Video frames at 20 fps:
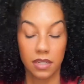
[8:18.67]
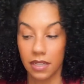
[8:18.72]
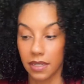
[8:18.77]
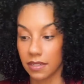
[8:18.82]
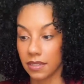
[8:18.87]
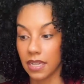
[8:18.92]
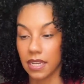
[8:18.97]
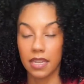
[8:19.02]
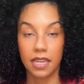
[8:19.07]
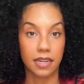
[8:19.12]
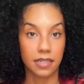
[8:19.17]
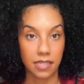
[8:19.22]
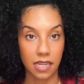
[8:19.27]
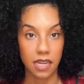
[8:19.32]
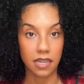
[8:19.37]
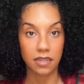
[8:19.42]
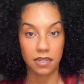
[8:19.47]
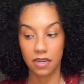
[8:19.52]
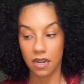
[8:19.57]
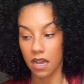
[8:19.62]
10 out of
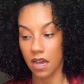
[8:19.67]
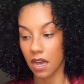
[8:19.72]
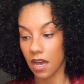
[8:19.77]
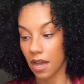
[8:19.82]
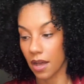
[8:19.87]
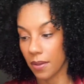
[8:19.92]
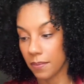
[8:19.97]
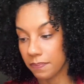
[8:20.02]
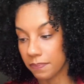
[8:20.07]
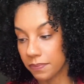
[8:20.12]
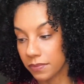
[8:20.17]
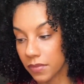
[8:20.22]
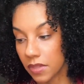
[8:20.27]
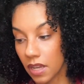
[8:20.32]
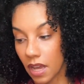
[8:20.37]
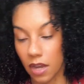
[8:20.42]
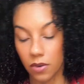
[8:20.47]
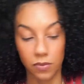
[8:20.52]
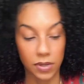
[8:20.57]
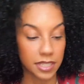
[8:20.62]
10.
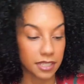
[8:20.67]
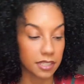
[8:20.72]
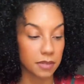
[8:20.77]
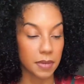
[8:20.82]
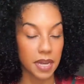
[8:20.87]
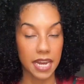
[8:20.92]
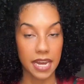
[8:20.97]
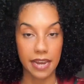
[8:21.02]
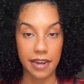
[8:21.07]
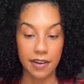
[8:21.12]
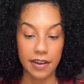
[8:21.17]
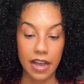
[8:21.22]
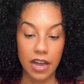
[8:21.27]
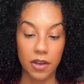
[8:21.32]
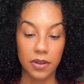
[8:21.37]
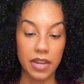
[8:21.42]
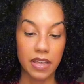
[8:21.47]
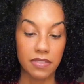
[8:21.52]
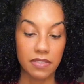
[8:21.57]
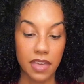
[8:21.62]
I rinsed my hair
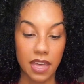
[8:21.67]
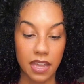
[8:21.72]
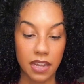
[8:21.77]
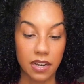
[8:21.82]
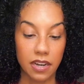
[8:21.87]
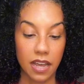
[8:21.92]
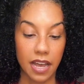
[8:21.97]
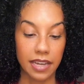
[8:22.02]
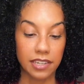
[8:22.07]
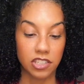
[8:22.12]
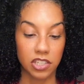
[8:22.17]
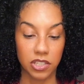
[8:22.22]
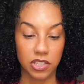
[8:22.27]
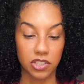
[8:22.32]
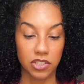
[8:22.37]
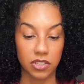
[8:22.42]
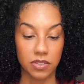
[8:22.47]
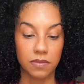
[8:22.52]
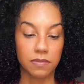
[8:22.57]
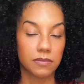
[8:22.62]
out, and then I
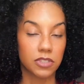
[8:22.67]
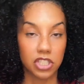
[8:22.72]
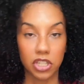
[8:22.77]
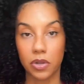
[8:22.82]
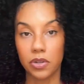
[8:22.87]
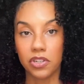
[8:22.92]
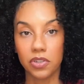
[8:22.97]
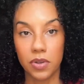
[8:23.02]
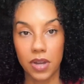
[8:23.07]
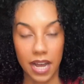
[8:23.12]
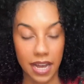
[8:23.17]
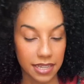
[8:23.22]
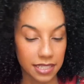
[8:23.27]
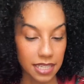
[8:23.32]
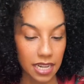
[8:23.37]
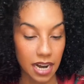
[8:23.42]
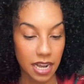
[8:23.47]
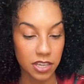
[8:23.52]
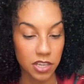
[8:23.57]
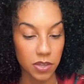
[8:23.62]
just showed you guys
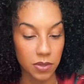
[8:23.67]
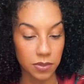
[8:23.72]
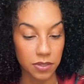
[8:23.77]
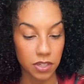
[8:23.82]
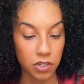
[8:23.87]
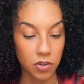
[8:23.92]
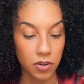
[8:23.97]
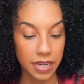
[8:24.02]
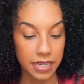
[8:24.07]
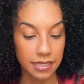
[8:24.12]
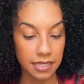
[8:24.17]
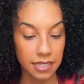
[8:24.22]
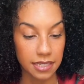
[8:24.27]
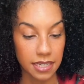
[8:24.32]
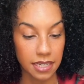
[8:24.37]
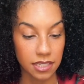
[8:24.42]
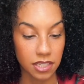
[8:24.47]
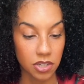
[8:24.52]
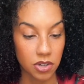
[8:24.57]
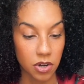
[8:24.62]
that I used the Crazy
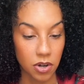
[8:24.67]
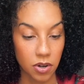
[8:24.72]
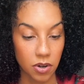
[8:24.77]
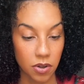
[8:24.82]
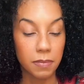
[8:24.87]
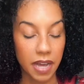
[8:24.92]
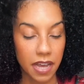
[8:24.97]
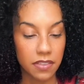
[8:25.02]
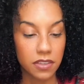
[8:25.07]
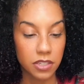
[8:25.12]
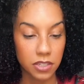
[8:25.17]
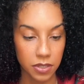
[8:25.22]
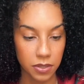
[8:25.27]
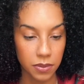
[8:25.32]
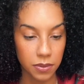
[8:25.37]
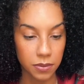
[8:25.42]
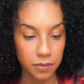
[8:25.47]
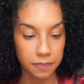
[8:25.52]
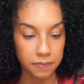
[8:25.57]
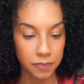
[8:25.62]
Sexy Curl by the
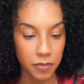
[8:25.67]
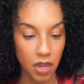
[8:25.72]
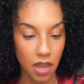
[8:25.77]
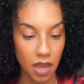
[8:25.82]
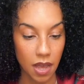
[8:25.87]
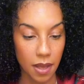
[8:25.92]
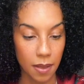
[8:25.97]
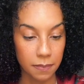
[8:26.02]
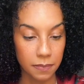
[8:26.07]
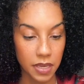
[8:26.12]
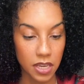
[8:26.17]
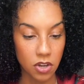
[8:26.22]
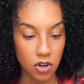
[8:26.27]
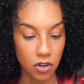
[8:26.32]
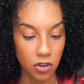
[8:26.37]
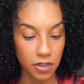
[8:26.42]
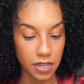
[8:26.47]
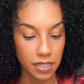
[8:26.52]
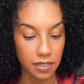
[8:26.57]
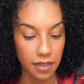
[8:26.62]
Do
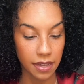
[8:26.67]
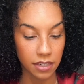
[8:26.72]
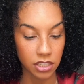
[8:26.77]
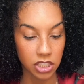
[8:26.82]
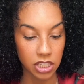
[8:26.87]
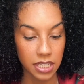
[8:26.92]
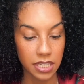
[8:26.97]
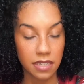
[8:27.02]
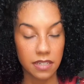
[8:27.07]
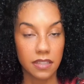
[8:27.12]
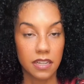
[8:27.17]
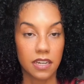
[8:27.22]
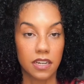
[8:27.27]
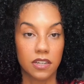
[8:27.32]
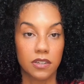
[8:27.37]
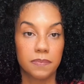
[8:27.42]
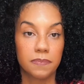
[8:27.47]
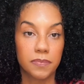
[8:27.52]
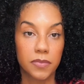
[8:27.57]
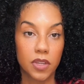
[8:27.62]
B-Girl collection,
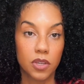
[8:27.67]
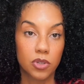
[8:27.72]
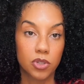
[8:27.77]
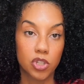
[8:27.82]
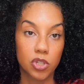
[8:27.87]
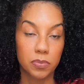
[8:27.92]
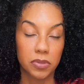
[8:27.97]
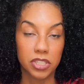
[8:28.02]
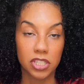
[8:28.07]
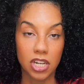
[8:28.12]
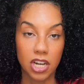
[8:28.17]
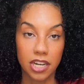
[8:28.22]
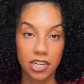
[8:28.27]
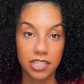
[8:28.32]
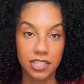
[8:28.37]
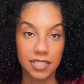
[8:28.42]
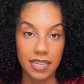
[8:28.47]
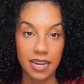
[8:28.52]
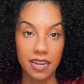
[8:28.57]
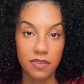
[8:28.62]
their supercharged
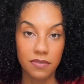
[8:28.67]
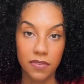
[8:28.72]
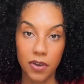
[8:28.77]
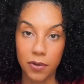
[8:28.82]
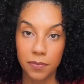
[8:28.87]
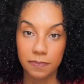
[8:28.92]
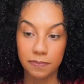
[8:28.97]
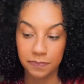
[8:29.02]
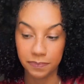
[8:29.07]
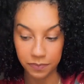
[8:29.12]
setting foam.